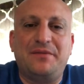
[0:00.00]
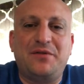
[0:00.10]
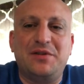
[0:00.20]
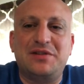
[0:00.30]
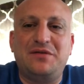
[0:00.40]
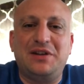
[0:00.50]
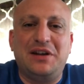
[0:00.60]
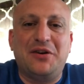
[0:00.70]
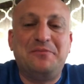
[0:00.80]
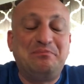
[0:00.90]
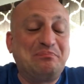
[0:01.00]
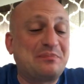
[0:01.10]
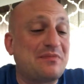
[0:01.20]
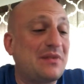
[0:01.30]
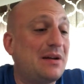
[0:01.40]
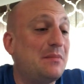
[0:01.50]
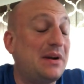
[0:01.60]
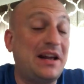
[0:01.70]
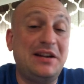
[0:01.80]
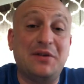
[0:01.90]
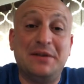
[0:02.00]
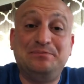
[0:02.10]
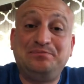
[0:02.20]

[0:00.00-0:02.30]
for this video. But anyway,